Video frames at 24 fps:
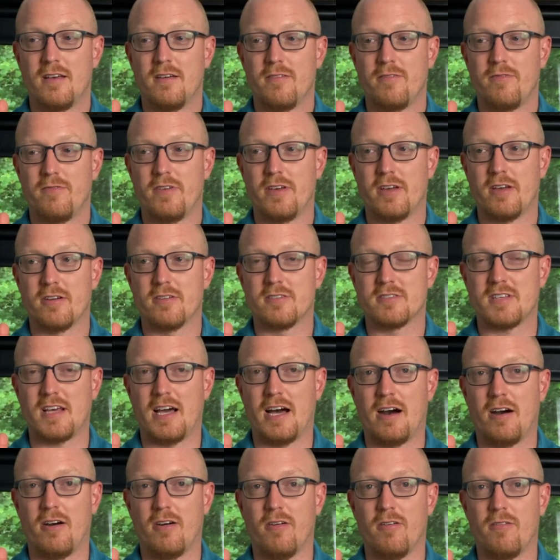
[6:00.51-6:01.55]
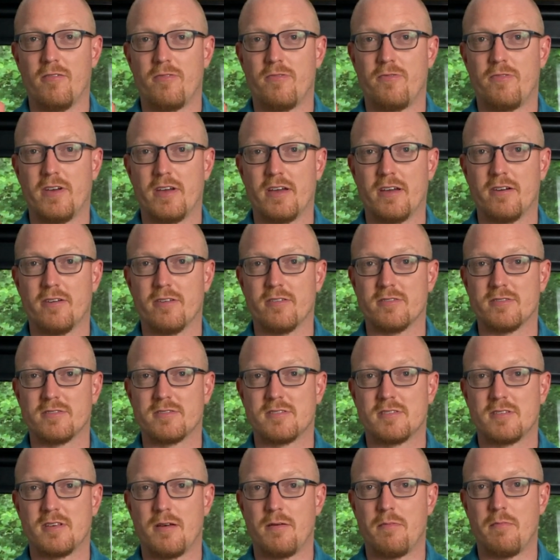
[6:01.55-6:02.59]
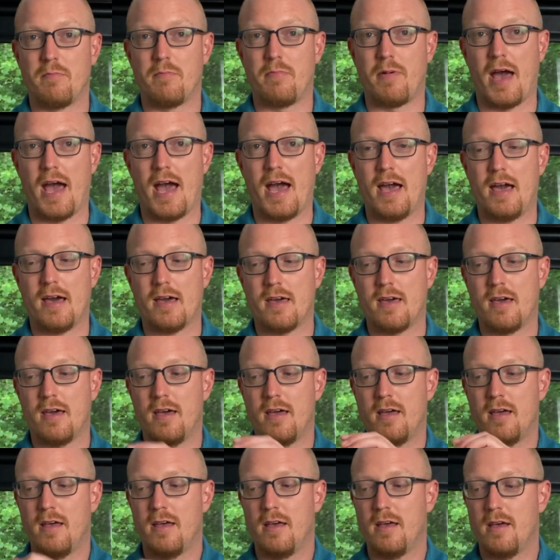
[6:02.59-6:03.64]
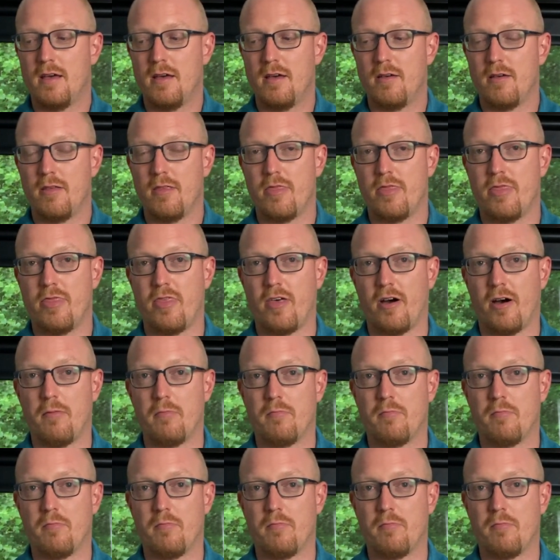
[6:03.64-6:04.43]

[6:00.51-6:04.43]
fingers out, fingers back, thumb